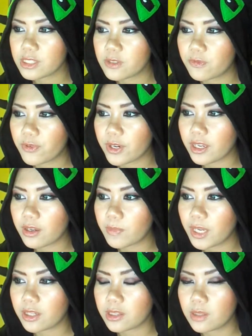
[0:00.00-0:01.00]
was freaking
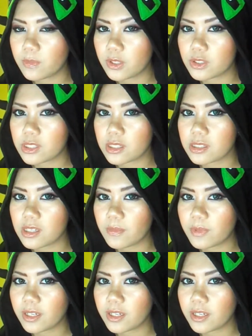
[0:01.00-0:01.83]
me out the most, because I'm